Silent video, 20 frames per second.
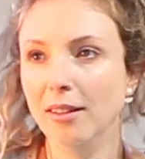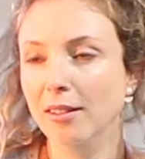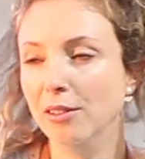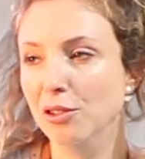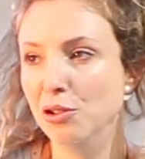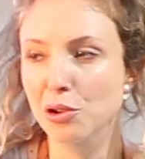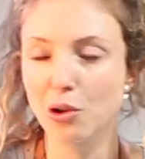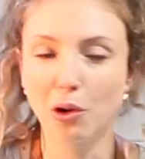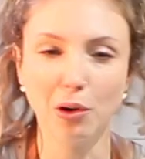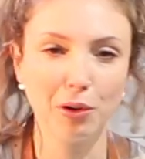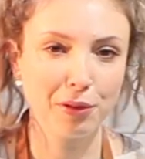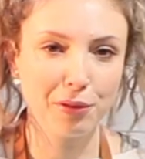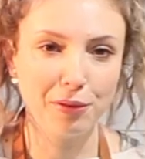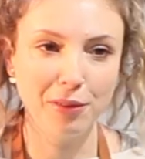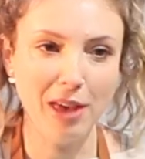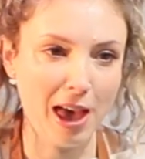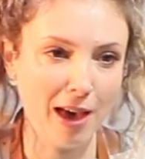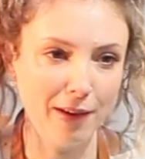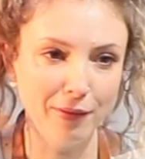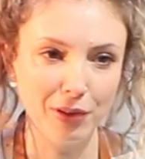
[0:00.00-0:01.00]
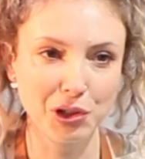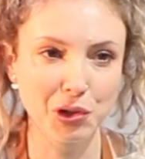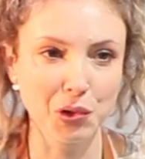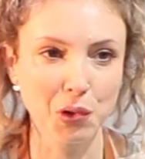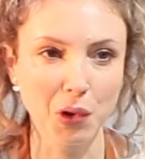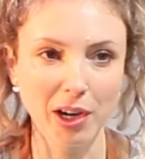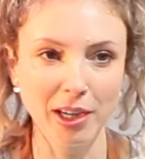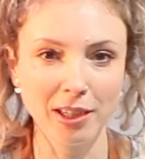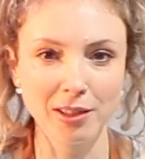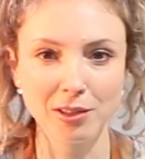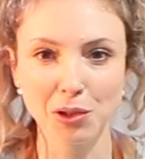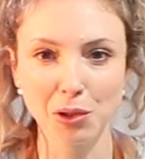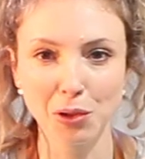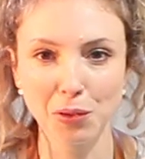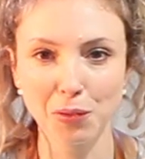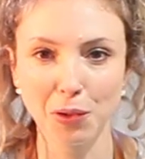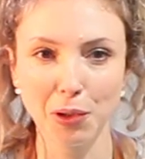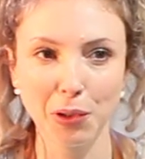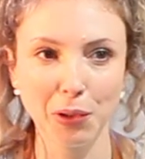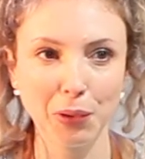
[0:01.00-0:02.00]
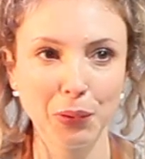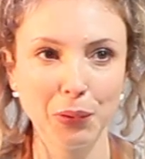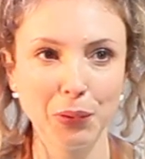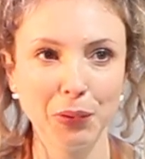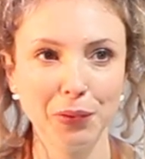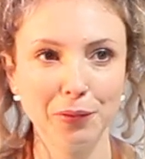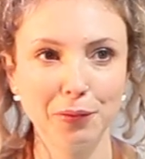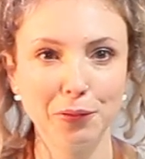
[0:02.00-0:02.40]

not ever trying to throw